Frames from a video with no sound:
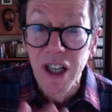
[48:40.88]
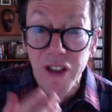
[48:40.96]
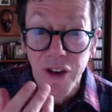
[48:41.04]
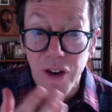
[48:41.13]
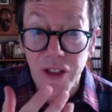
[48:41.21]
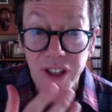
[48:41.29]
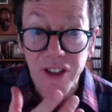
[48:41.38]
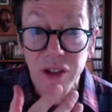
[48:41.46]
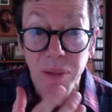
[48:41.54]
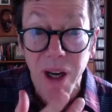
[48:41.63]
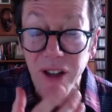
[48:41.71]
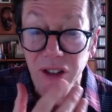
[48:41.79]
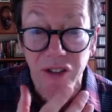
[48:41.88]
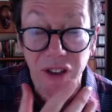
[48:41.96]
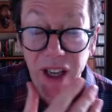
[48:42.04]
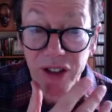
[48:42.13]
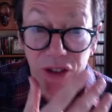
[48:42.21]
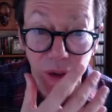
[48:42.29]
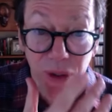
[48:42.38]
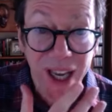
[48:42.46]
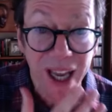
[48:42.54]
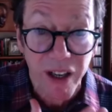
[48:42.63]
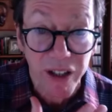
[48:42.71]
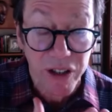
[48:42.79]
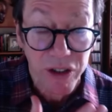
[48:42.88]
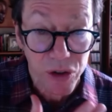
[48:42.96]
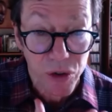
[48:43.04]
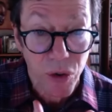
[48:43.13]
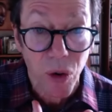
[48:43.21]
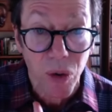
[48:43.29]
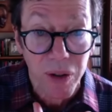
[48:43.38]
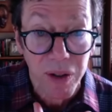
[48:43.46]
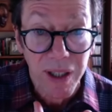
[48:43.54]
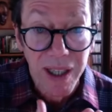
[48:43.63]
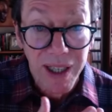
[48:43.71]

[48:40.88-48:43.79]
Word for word: there are things about your face you cannot control,